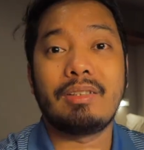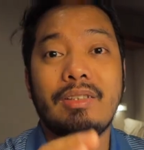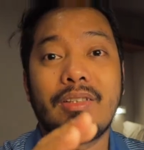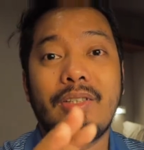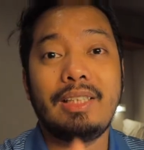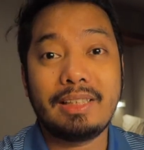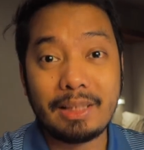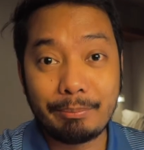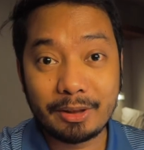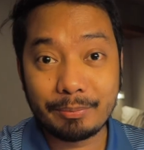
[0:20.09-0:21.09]
So a
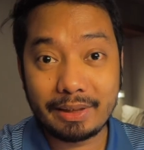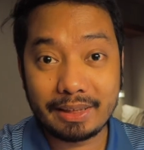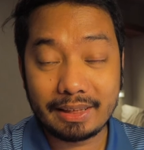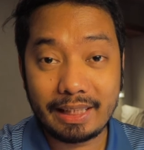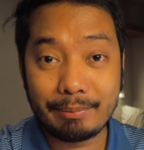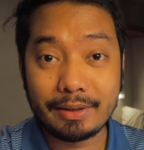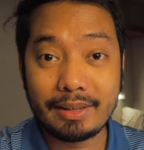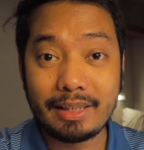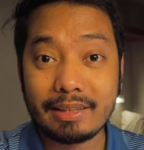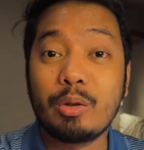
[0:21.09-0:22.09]
little bit of disclaimer lang.